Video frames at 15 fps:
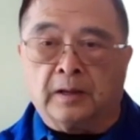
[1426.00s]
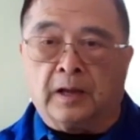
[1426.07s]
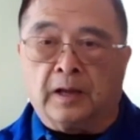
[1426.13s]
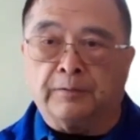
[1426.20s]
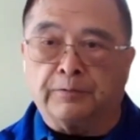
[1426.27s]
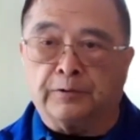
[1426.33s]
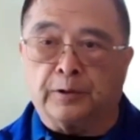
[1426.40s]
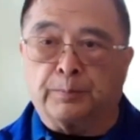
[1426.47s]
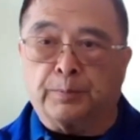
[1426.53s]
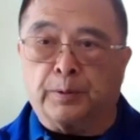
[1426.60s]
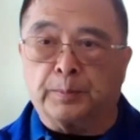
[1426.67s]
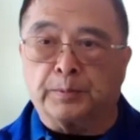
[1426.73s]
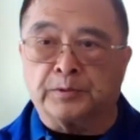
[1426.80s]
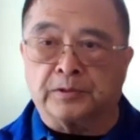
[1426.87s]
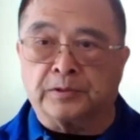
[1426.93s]
And for the
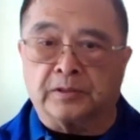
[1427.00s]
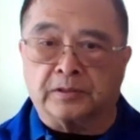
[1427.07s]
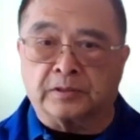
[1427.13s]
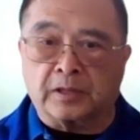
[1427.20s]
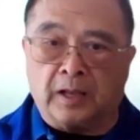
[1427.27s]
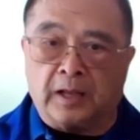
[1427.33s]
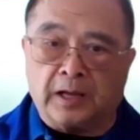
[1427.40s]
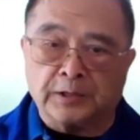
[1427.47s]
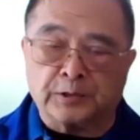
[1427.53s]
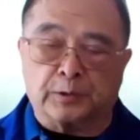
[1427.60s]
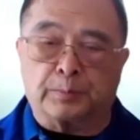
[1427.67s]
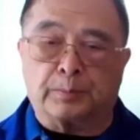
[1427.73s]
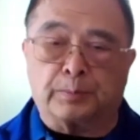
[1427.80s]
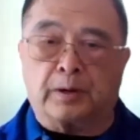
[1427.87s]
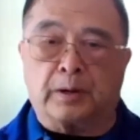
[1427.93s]
purpose of this class,
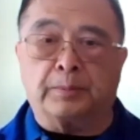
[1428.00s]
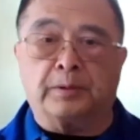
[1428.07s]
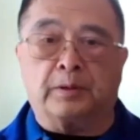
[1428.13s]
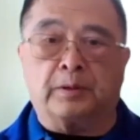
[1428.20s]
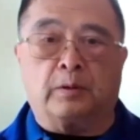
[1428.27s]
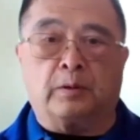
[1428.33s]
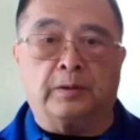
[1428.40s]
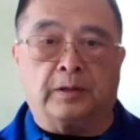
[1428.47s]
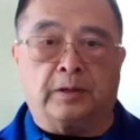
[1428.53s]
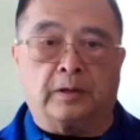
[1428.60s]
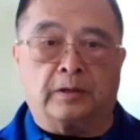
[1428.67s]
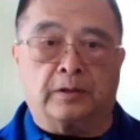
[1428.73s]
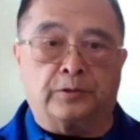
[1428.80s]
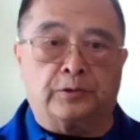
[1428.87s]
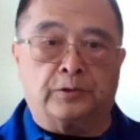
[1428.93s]
you're probably only going to